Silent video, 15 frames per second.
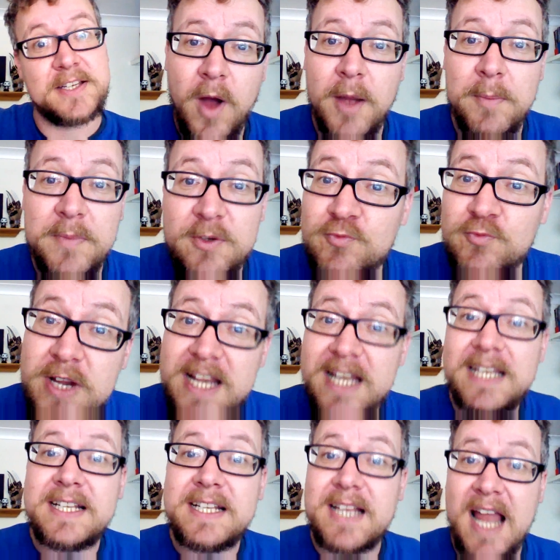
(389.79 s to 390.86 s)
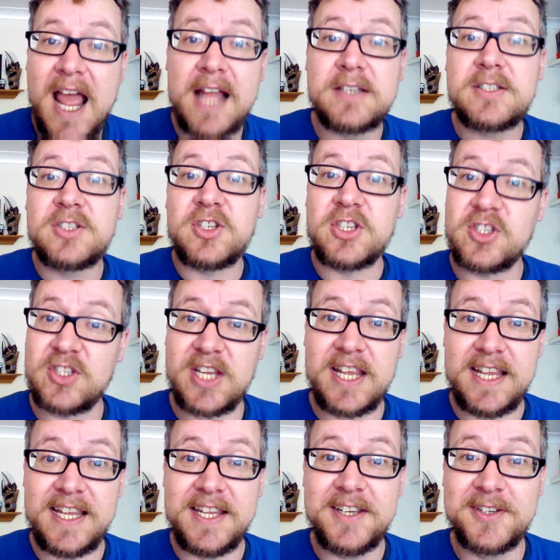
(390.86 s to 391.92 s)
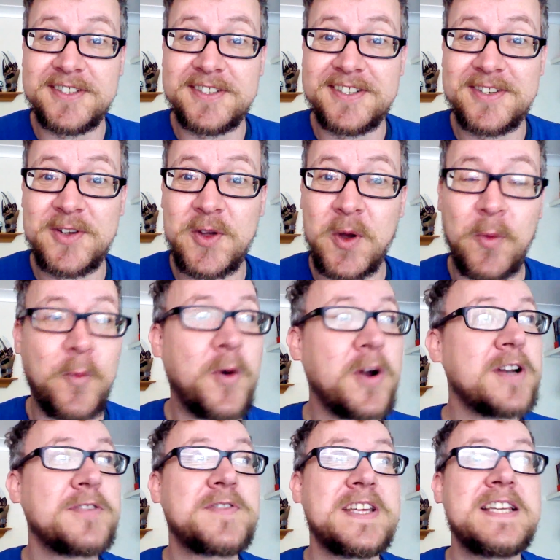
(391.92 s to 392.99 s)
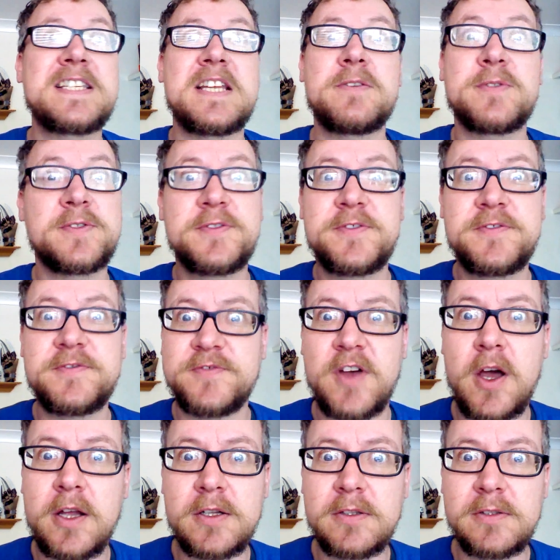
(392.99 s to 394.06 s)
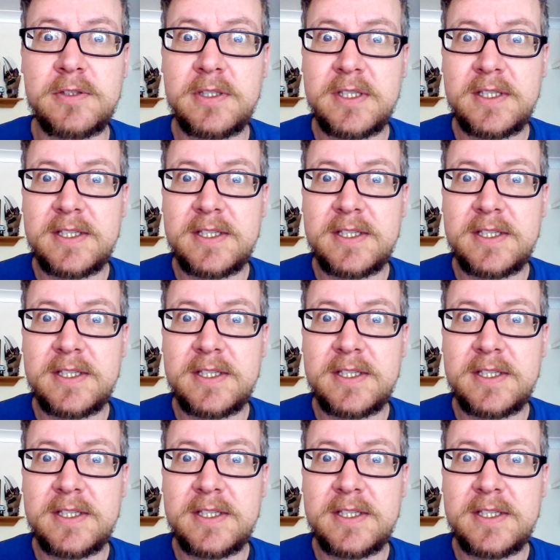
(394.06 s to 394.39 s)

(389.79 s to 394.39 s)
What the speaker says: I'm really glad to see one of these infernal